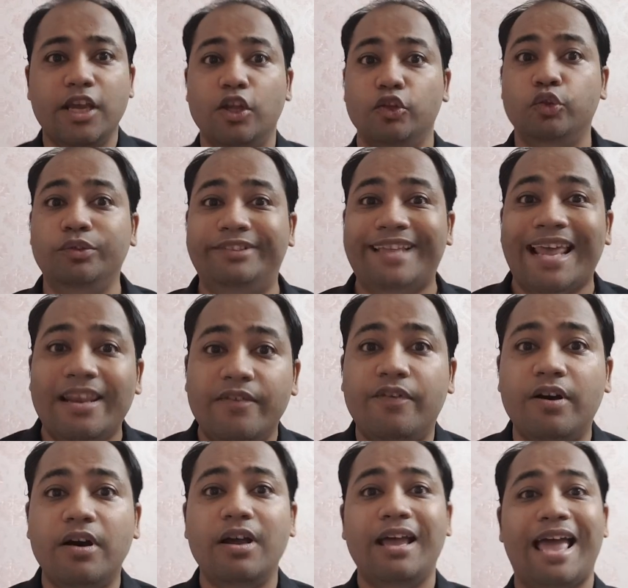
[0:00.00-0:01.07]
to
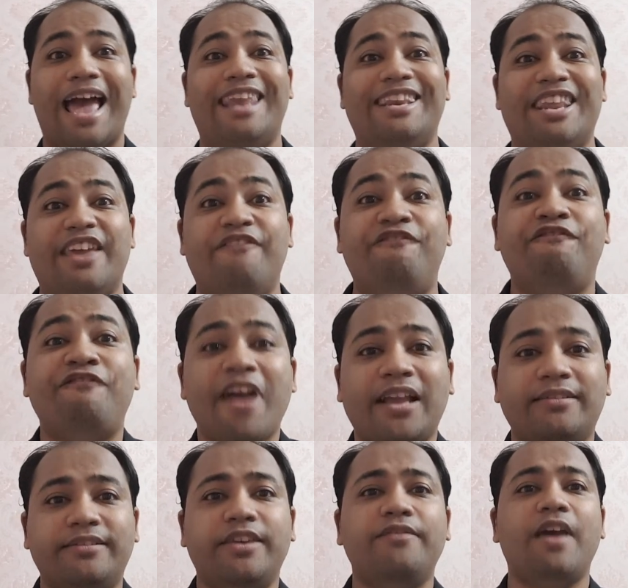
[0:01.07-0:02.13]
deliver an
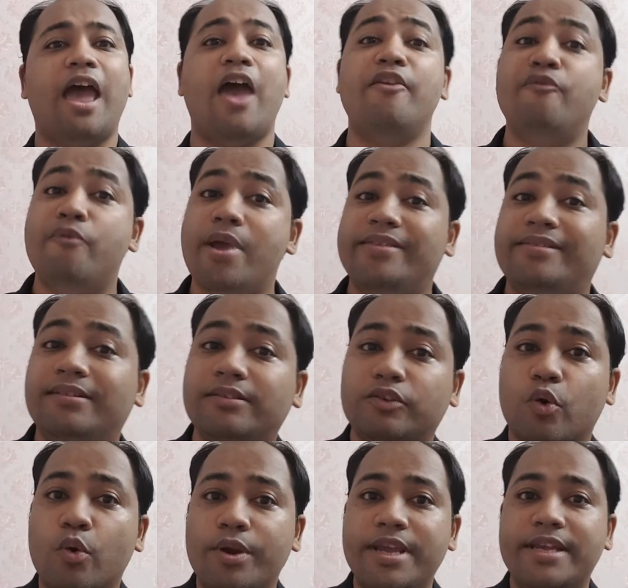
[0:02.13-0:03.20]
effective and
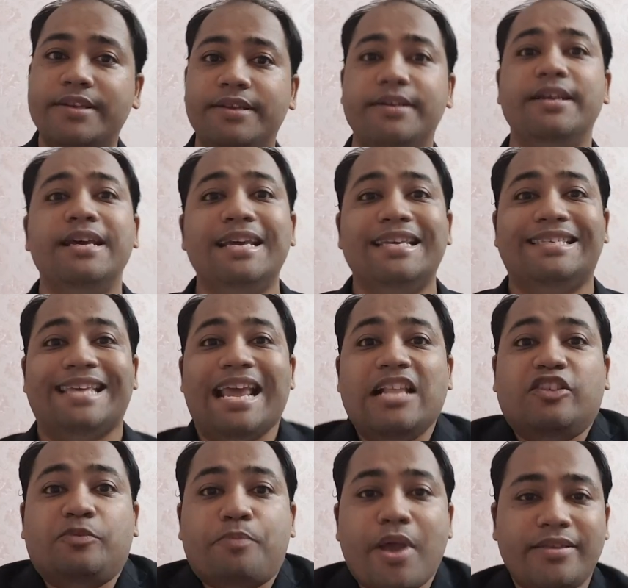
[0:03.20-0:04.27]
result-oriented
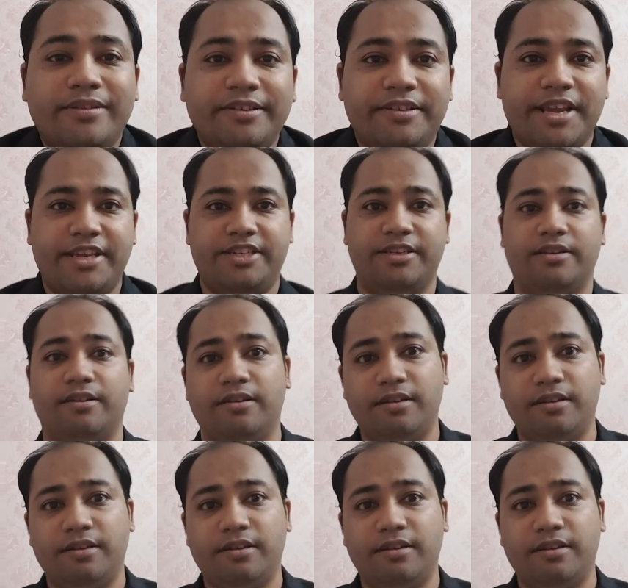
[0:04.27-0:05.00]
sales presentation.